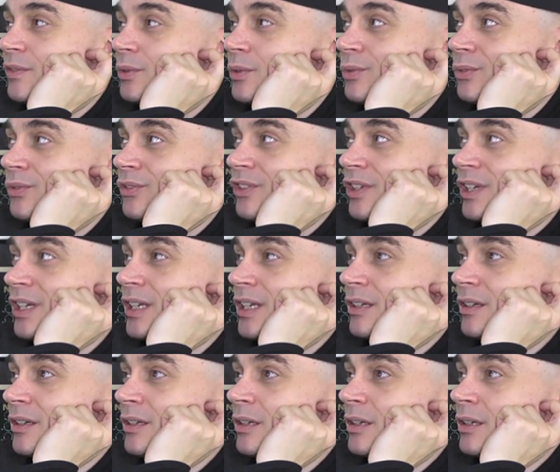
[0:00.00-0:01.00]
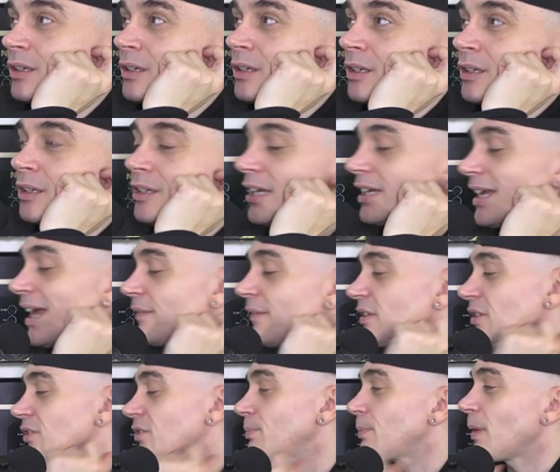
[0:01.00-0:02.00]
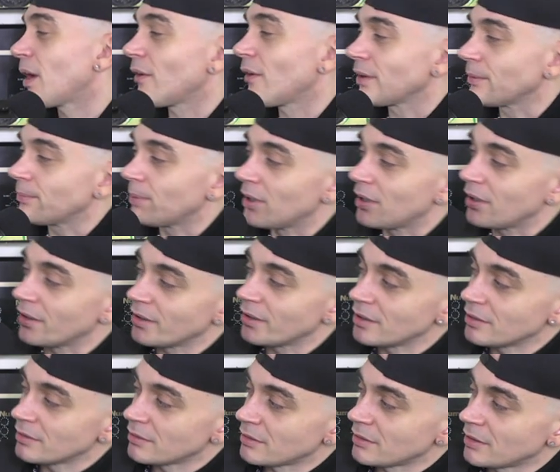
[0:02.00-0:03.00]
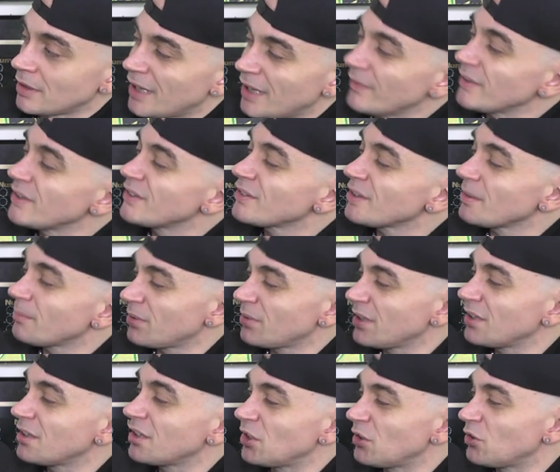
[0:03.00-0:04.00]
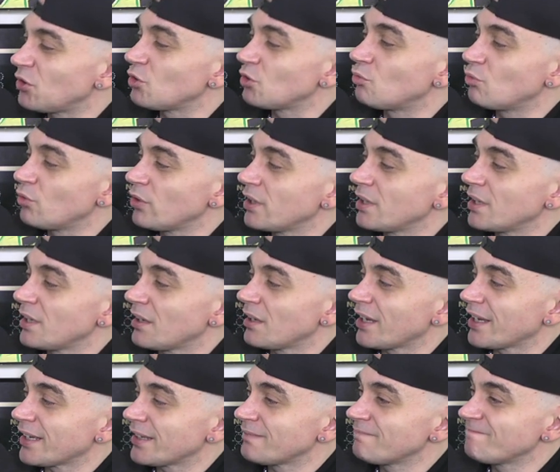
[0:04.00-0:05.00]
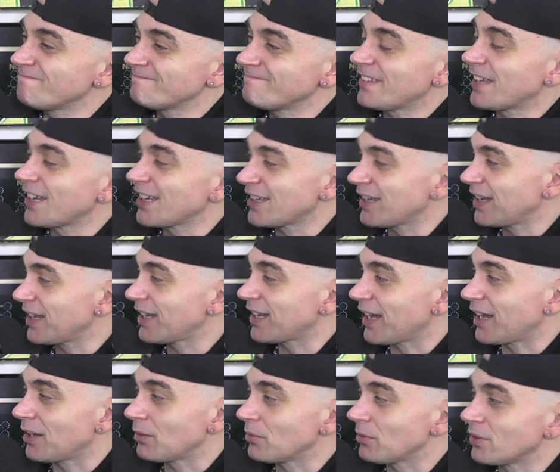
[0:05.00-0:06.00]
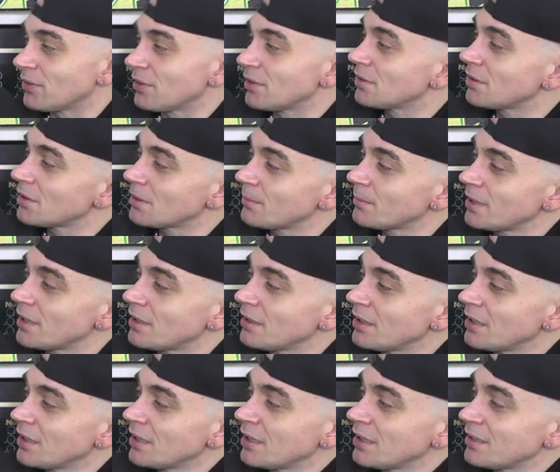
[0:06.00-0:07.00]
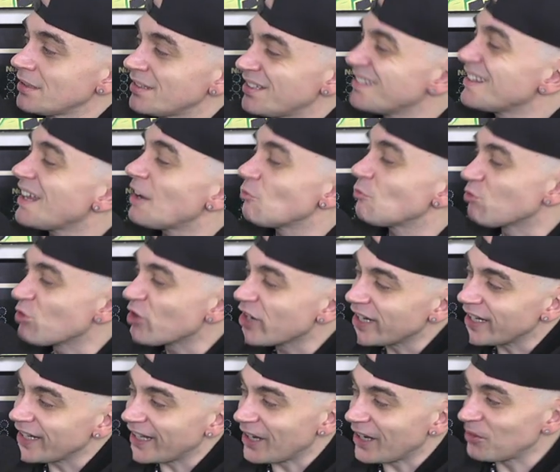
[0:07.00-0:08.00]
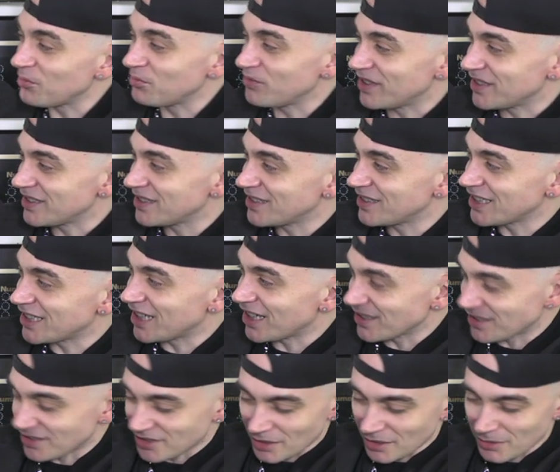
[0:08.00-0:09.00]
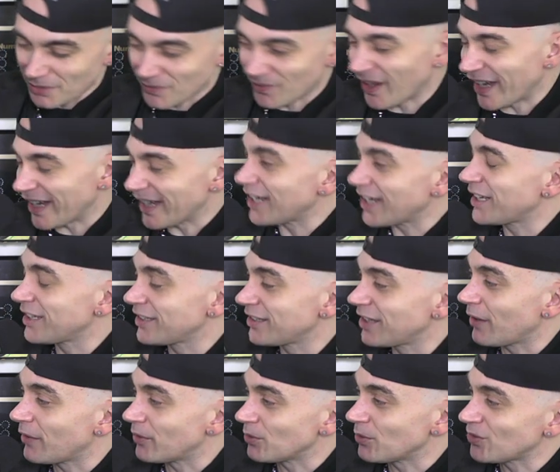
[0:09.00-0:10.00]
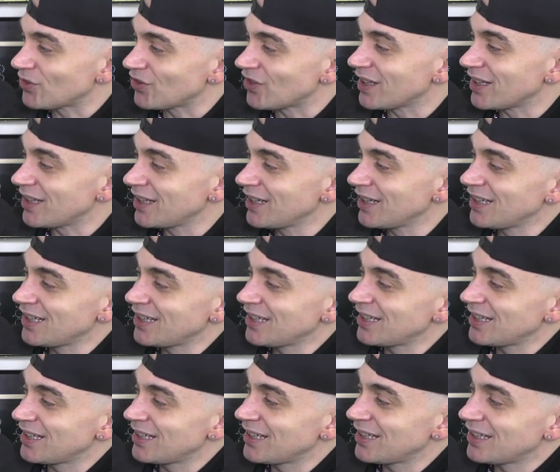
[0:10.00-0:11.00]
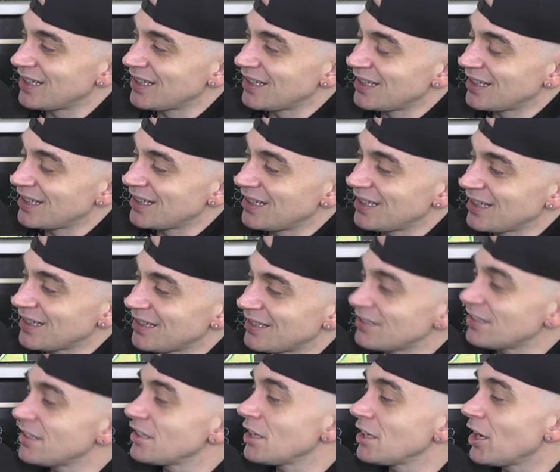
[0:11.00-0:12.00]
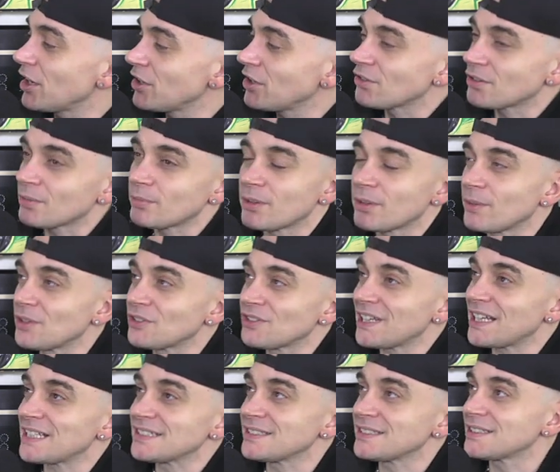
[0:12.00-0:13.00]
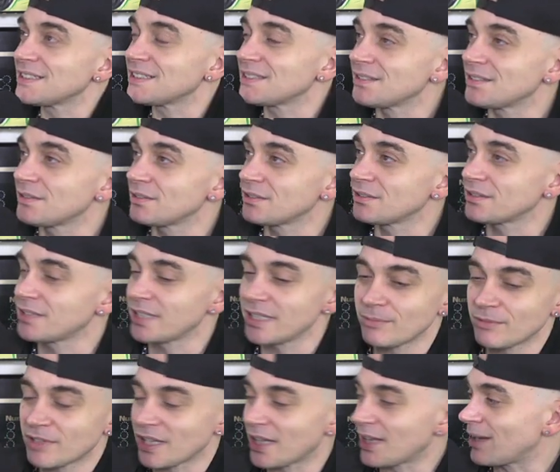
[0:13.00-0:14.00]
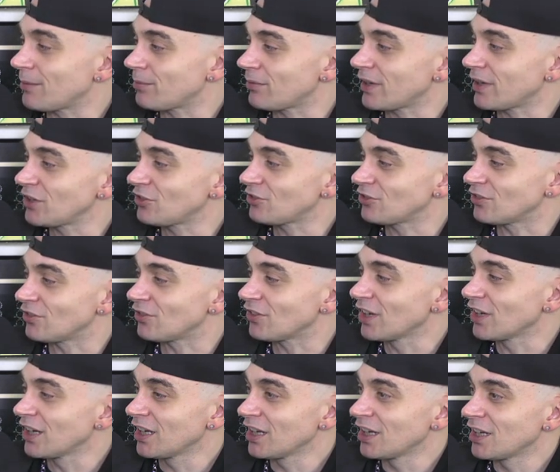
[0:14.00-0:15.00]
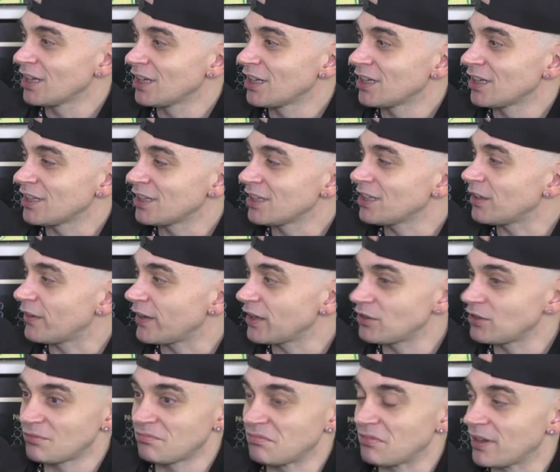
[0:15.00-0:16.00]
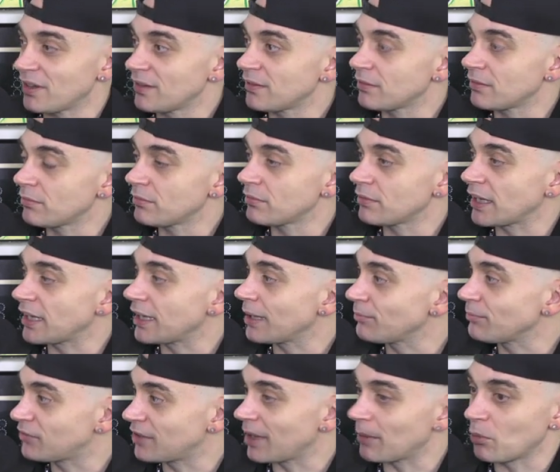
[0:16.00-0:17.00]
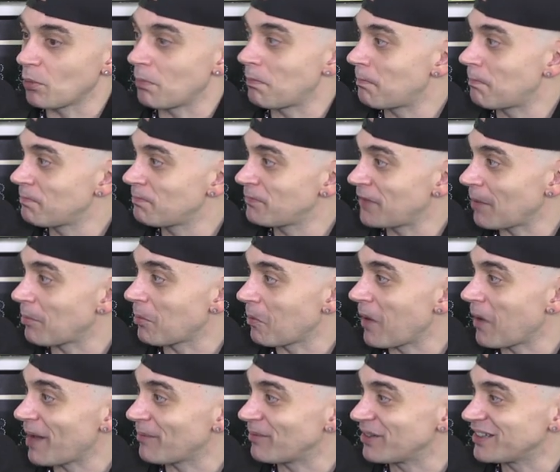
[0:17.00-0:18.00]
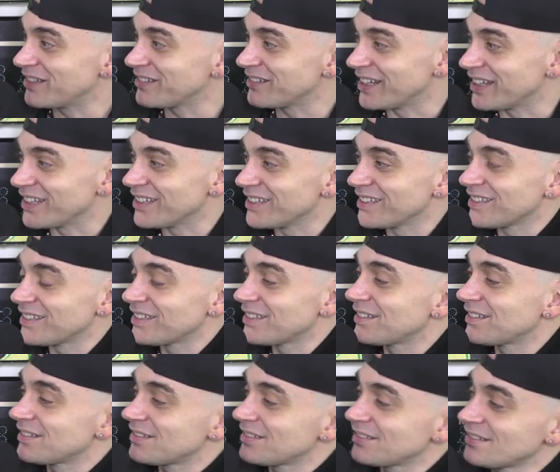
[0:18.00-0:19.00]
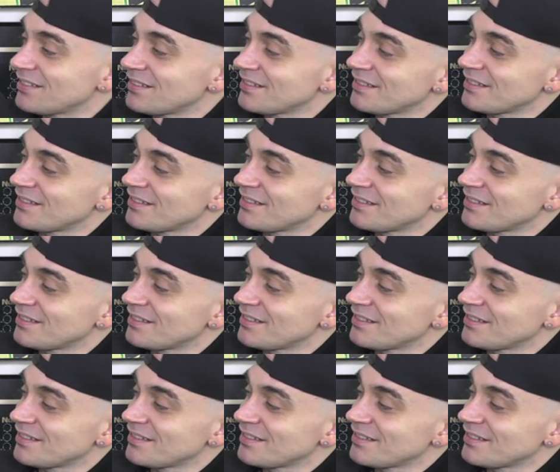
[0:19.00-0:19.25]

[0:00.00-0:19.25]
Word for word: for all city? Like having a sparring partner, having somebody that you could really like get a kick out with. You know what I mean? Mm. Does that really help the the gusto of like going all city? Because I, I know some of the most classic team collaborations, you know, they they come double double whammy, don't they? Mm -hmm.